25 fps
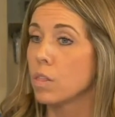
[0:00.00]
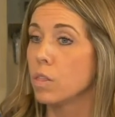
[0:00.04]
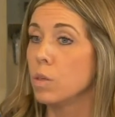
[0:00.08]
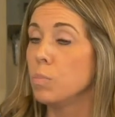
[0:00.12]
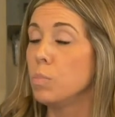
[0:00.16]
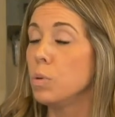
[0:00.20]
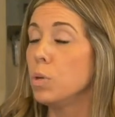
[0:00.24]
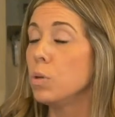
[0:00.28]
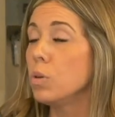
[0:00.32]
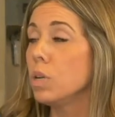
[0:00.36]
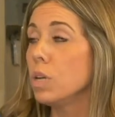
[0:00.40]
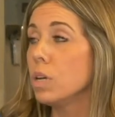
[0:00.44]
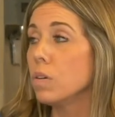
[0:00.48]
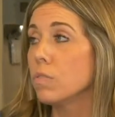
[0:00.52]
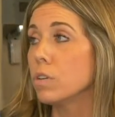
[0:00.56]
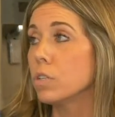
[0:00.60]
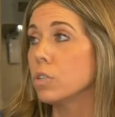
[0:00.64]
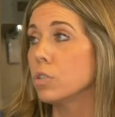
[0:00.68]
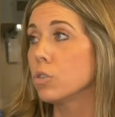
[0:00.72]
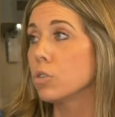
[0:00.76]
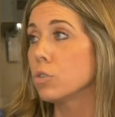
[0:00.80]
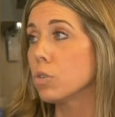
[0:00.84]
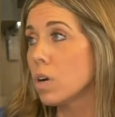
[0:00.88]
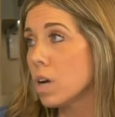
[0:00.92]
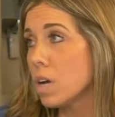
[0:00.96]
The beauty of a
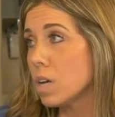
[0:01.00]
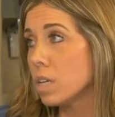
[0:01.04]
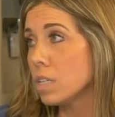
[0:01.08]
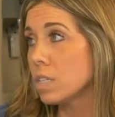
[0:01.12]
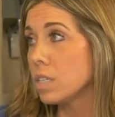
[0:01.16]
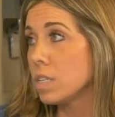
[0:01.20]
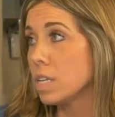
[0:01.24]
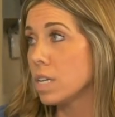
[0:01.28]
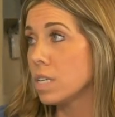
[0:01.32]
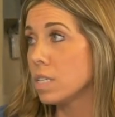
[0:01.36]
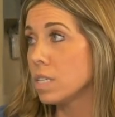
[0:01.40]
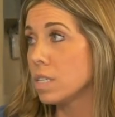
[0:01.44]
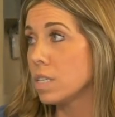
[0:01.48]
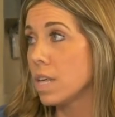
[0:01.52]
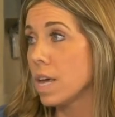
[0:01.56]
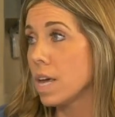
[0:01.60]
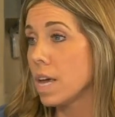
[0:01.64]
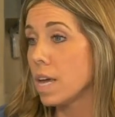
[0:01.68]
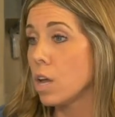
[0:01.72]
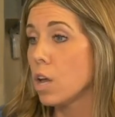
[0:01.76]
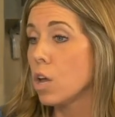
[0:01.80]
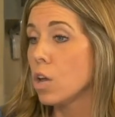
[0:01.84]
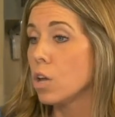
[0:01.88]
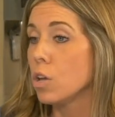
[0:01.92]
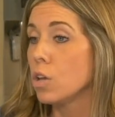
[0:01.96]
trust is
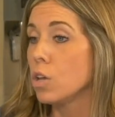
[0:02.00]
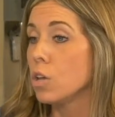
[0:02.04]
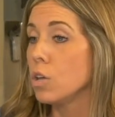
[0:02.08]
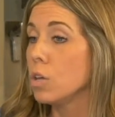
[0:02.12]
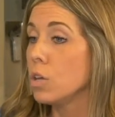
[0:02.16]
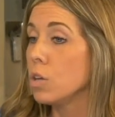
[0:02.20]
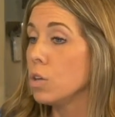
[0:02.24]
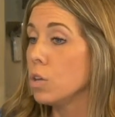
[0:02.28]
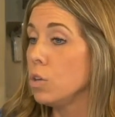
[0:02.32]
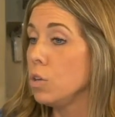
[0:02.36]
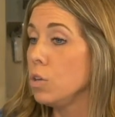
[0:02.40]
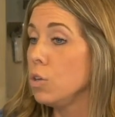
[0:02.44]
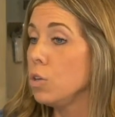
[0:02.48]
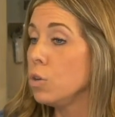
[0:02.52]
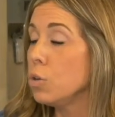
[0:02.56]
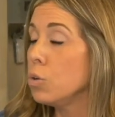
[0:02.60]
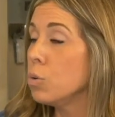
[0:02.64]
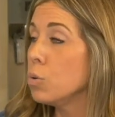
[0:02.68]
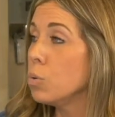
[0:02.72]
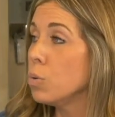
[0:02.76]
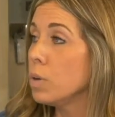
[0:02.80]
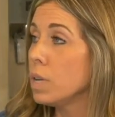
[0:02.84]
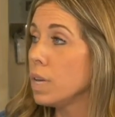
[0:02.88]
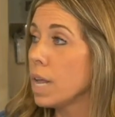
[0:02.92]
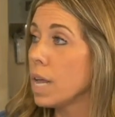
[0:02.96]
that
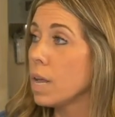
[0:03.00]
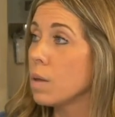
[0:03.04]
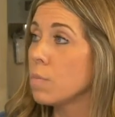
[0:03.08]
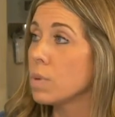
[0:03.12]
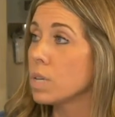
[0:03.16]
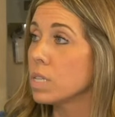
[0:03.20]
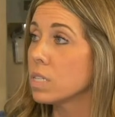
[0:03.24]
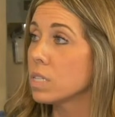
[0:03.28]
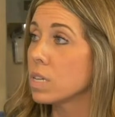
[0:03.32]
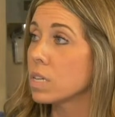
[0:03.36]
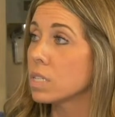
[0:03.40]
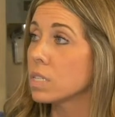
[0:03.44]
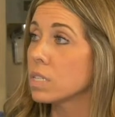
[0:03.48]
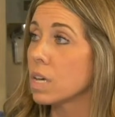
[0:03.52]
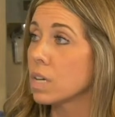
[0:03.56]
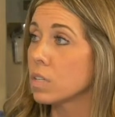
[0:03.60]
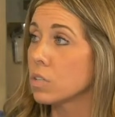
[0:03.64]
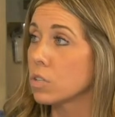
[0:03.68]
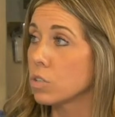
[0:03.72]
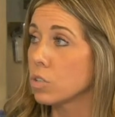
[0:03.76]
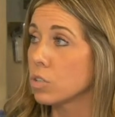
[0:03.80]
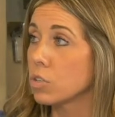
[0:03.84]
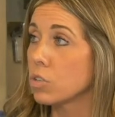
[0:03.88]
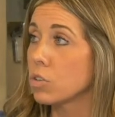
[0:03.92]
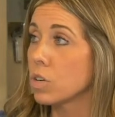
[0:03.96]
you name a
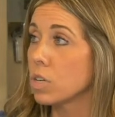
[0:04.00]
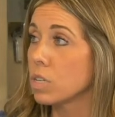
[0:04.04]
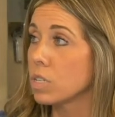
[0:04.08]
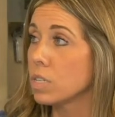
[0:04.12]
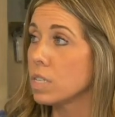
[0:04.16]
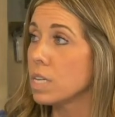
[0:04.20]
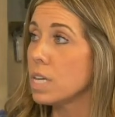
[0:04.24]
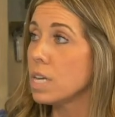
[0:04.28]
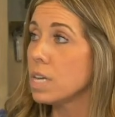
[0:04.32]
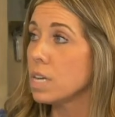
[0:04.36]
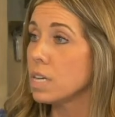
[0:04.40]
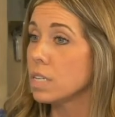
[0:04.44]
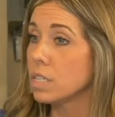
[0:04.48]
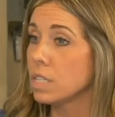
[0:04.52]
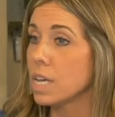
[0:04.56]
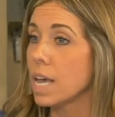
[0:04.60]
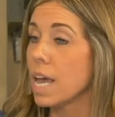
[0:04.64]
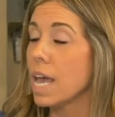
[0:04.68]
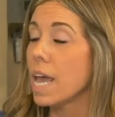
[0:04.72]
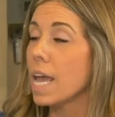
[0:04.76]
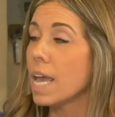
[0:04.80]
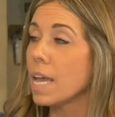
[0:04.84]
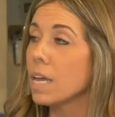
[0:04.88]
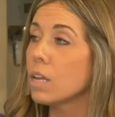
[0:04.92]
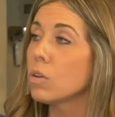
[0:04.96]
successor trustee to
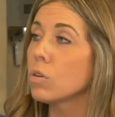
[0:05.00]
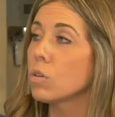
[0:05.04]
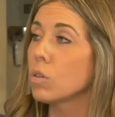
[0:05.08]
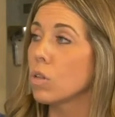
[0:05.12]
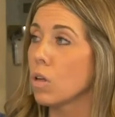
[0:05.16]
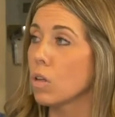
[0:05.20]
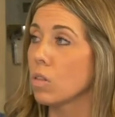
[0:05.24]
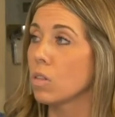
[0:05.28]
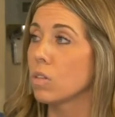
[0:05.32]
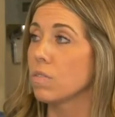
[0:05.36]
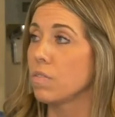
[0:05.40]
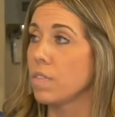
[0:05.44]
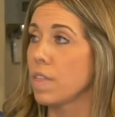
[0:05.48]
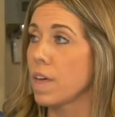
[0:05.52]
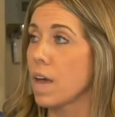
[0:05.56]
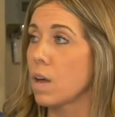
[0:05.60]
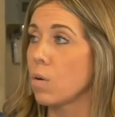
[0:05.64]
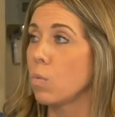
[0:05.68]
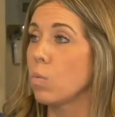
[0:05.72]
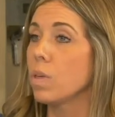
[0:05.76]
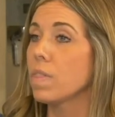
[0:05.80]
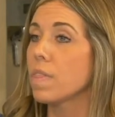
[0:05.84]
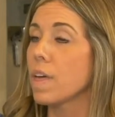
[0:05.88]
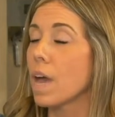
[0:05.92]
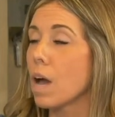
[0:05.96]
handle all of
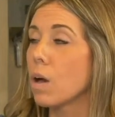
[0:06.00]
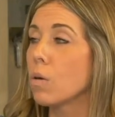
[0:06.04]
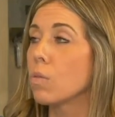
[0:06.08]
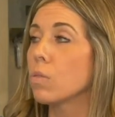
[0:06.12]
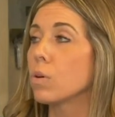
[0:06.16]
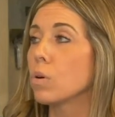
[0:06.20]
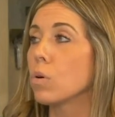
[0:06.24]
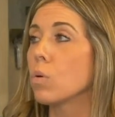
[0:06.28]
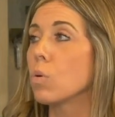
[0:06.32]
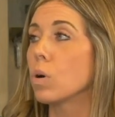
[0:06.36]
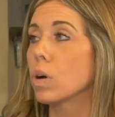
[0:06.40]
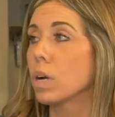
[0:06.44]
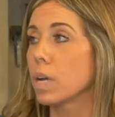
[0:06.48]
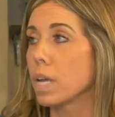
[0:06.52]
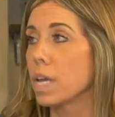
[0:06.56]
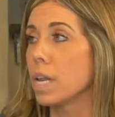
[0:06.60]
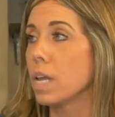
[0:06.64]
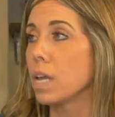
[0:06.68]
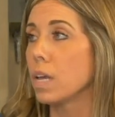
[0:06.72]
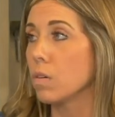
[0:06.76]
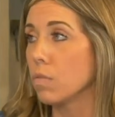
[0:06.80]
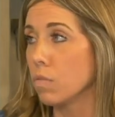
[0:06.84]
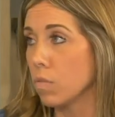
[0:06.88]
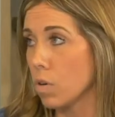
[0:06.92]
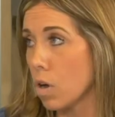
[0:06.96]
that without the court
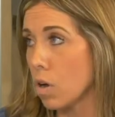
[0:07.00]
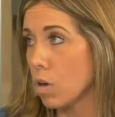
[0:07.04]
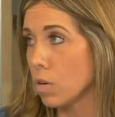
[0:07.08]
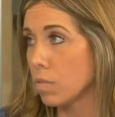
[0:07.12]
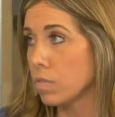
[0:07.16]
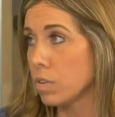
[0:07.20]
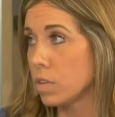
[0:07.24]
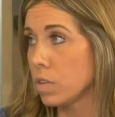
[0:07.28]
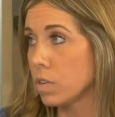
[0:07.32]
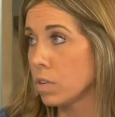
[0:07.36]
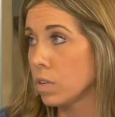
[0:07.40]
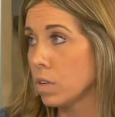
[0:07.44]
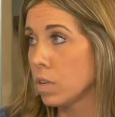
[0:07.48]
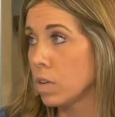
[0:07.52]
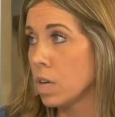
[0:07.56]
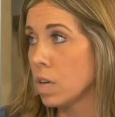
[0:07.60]
getting involved.